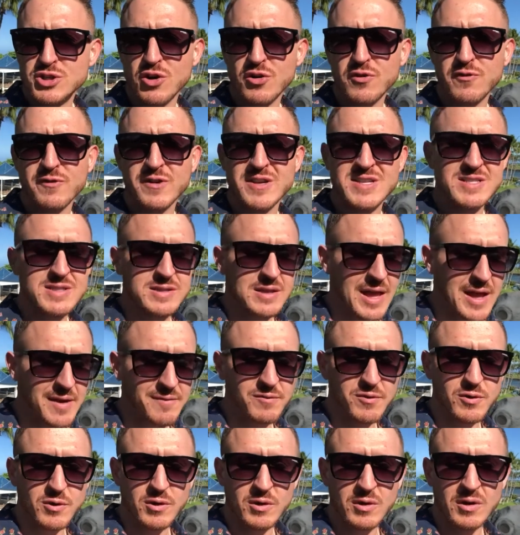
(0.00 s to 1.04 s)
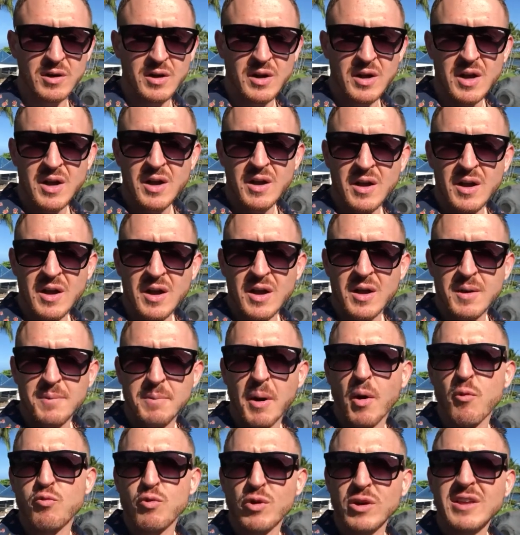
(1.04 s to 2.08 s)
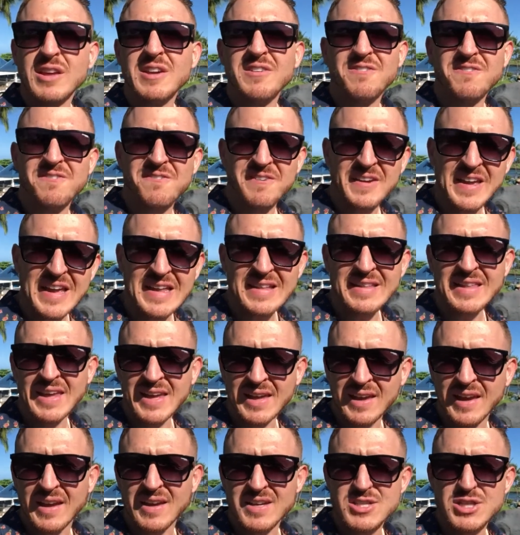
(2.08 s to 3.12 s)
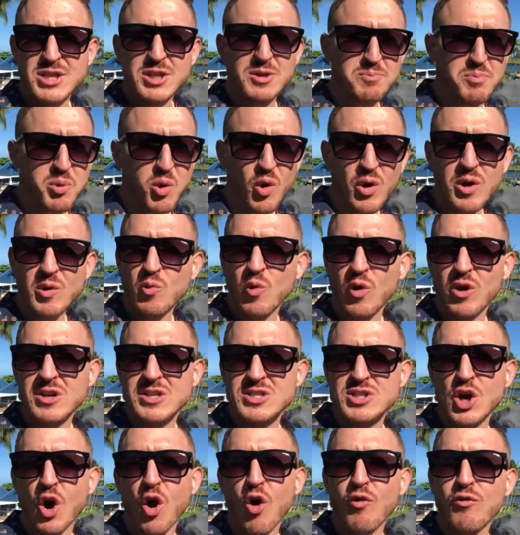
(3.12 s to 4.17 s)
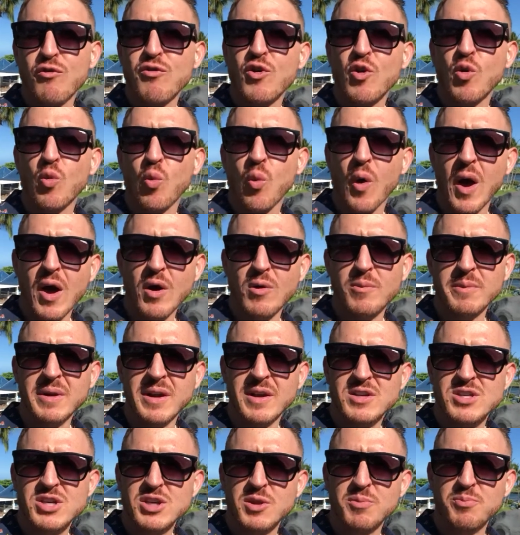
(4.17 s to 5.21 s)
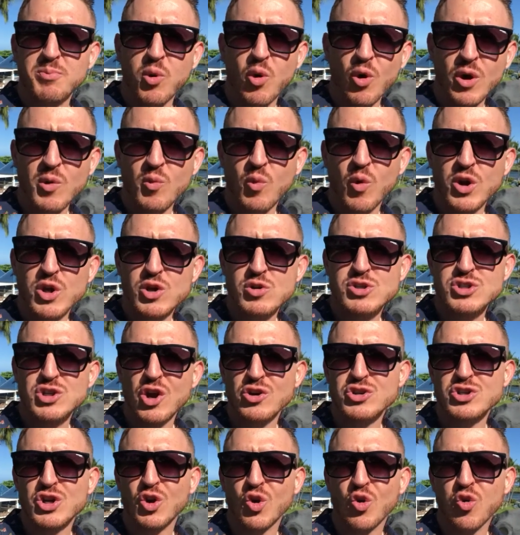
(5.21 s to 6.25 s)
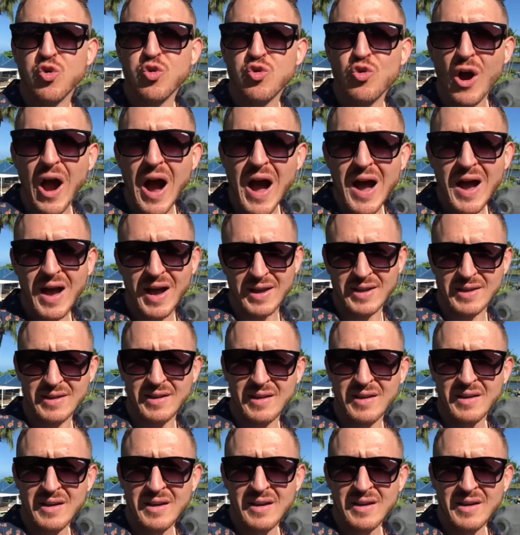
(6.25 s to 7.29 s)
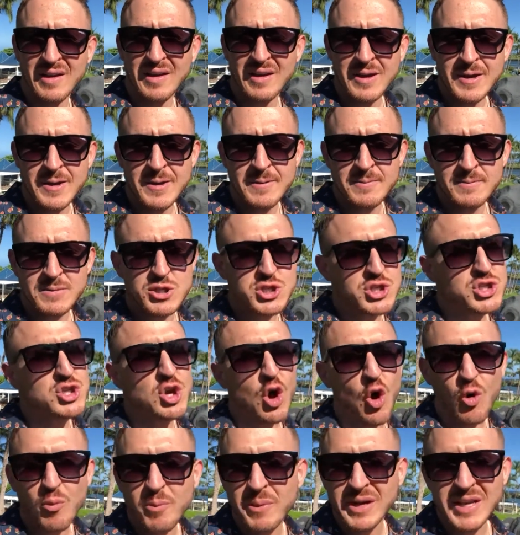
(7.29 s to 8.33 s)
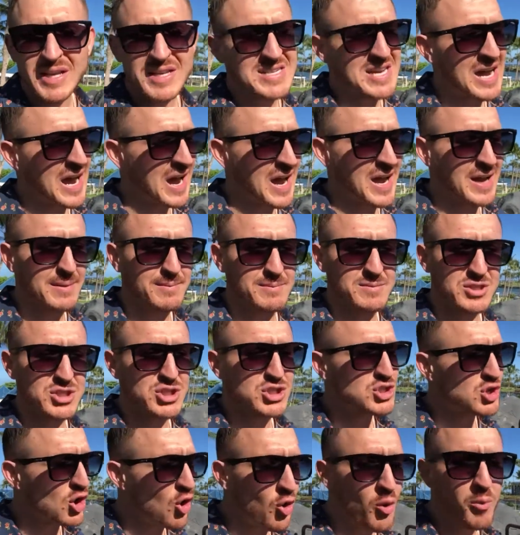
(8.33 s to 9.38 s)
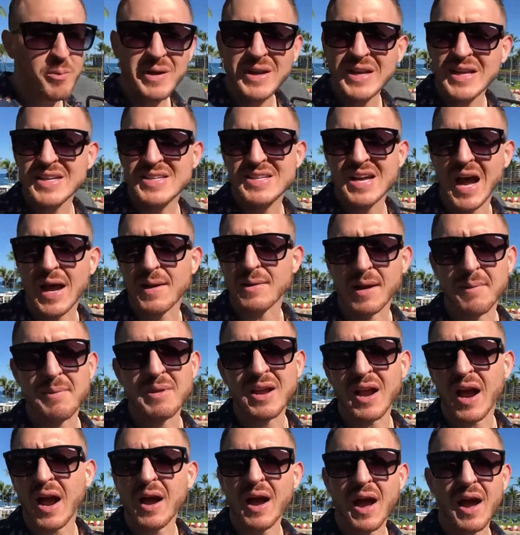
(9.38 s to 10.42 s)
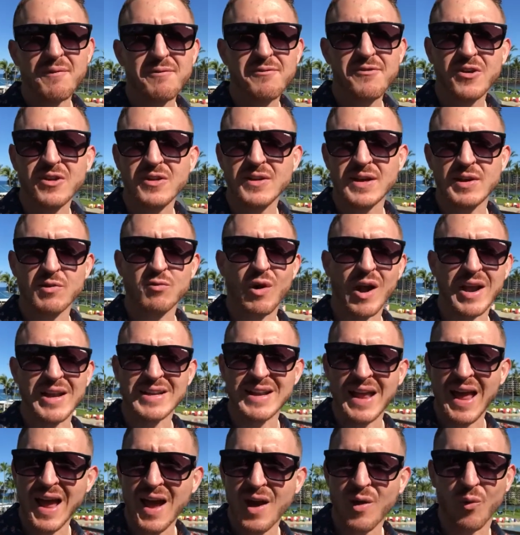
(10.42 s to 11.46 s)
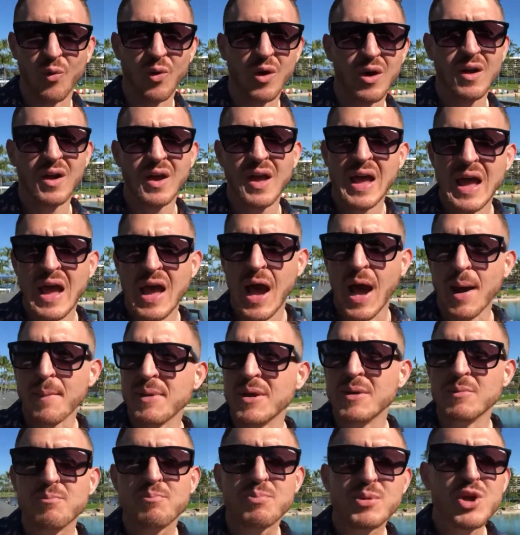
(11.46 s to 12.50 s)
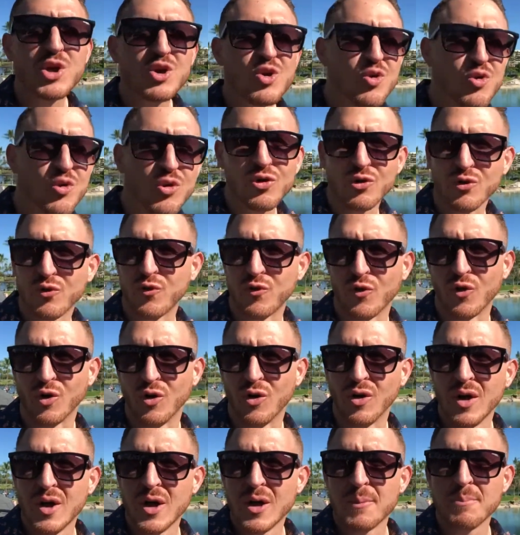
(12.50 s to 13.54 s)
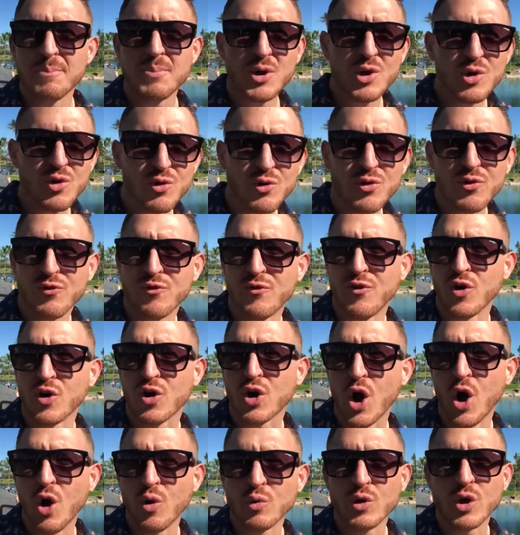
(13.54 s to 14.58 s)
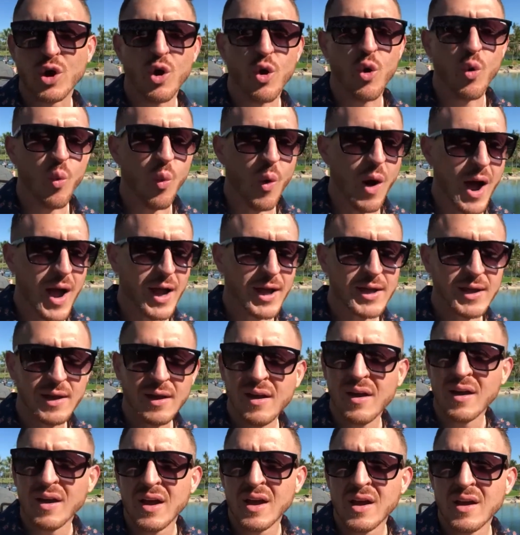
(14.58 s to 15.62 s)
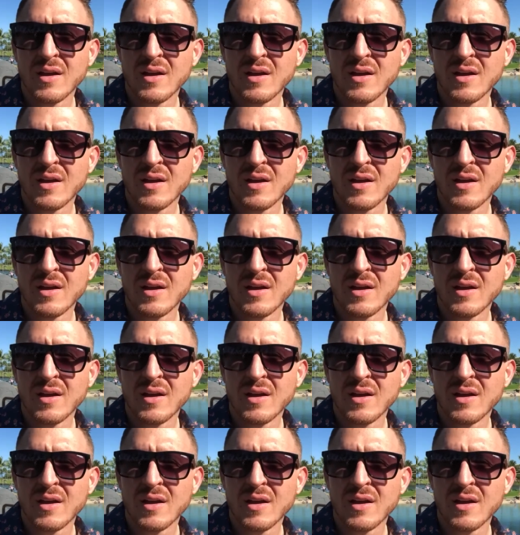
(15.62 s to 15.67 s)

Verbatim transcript: surface level, but really feeling it to the point where it's overwhelming, to the point where you start to cry so many times, so many times. I mean, I, I'm feeling it right now. I'm in beautiful, beautiful Kona, Hawaii.